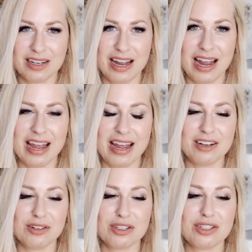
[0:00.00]
And
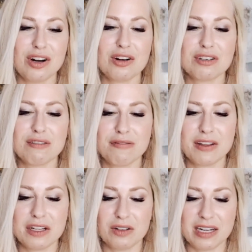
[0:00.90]
you'll start to
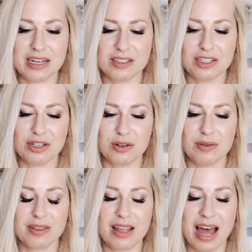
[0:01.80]
feel
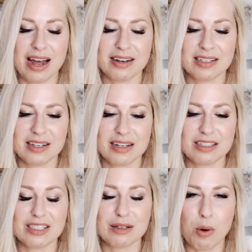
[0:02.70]
into that
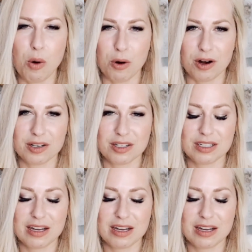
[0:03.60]
support.